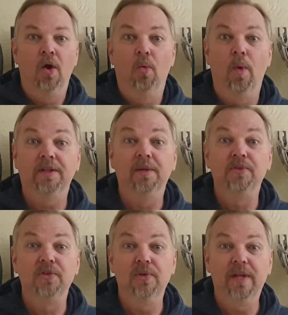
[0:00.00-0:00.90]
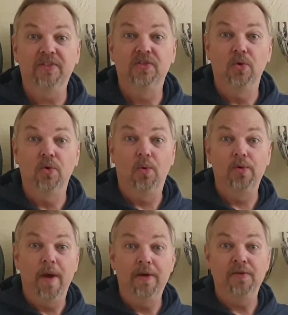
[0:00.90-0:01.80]
Welcome to Let's Talk
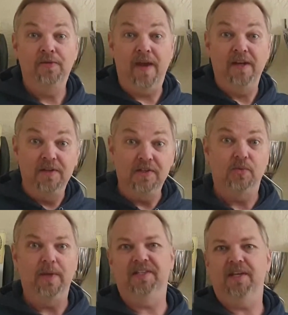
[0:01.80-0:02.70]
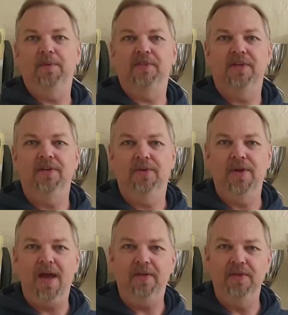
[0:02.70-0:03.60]
Automotive, and in this week's episode on
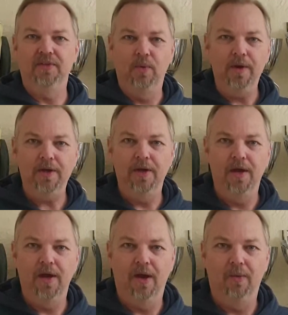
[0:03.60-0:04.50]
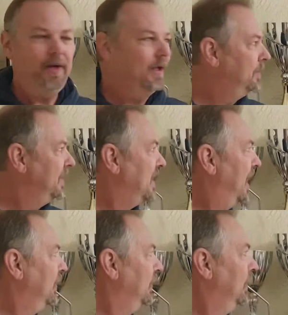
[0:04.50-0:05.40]
how things work, we're going to be
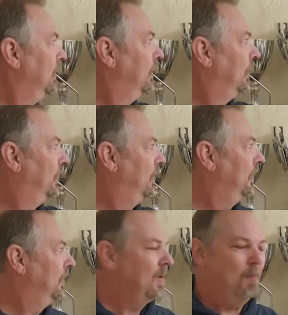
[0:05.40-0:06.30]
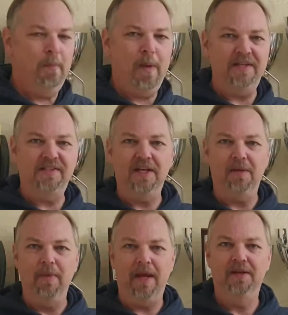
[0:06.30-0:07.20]
taking you through the basic
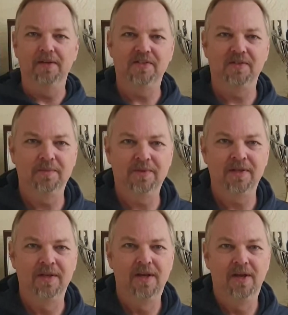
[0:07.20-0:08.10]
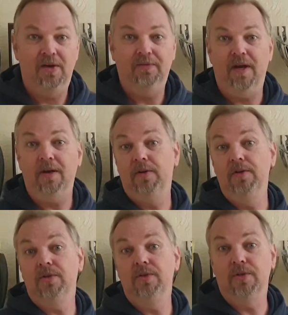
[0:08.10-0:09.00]
mechanisms of how
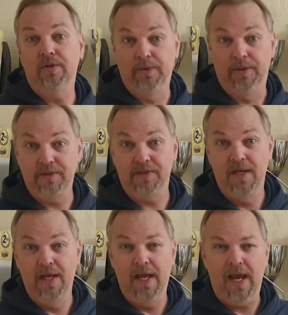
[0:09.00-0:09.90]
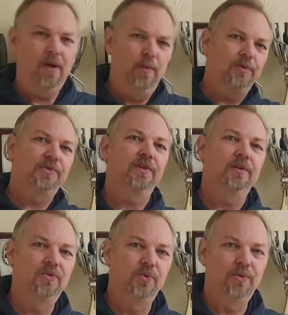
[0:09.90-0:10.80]
cruise control works. And we're also going to
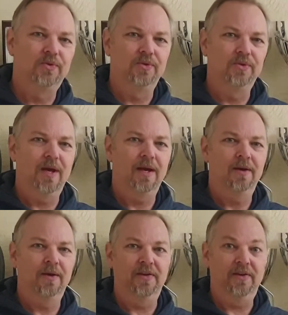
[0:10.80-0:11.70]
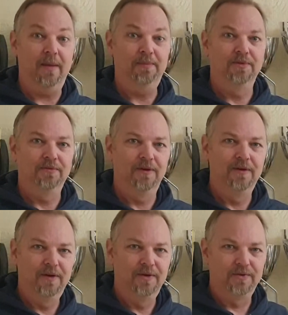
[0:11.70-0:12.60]
talk to how adaptive
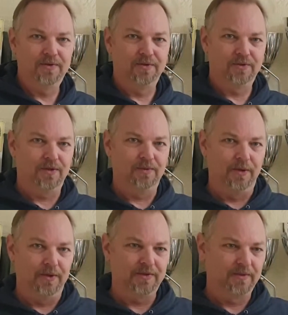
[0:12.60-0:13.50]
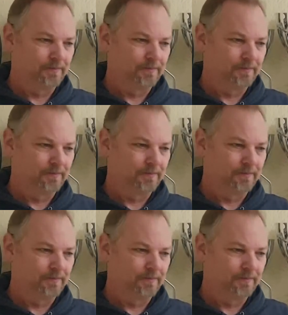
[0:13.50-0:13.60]
cruise control works.